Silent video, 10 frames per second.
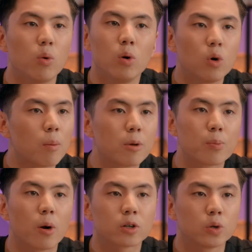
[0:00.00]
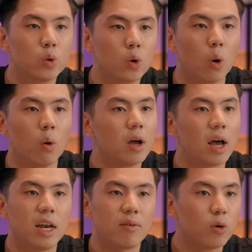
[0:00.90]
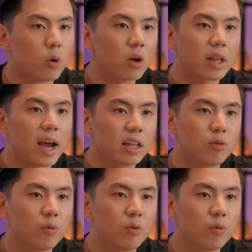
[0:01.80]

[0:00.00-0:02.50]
will look up your products on Google, and if you're not active on